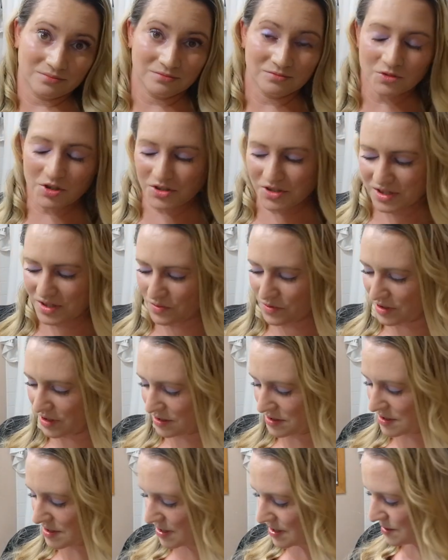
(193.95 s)
We'll see what
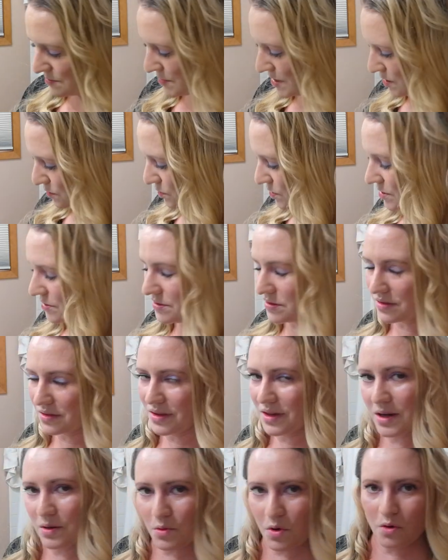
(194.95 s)
else they come out with.
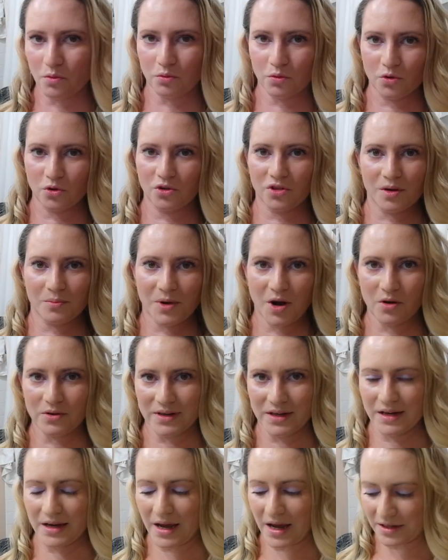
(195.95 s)
I won't rule them
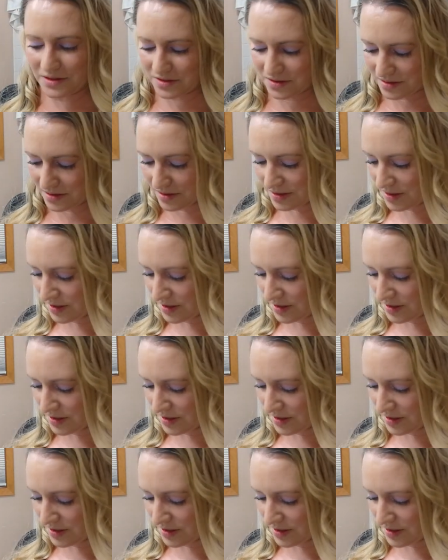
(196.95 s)
out yet.